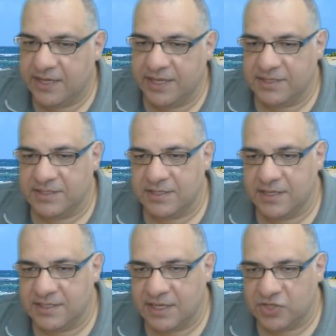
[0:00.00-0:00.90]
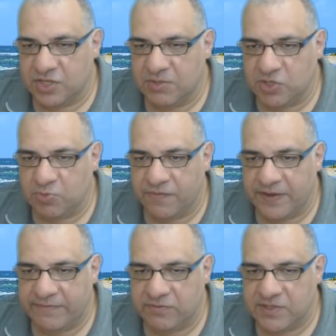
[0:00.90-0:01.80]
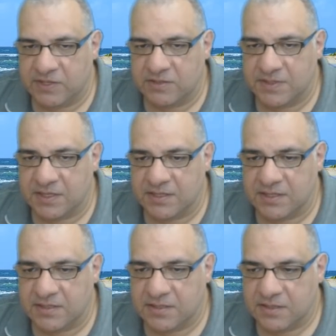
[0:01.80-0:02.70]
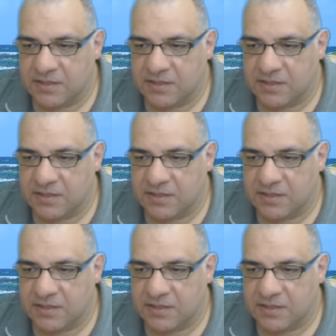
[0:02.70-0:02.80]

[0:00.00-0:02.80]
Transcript: It's it's actually much more favourable circumstances.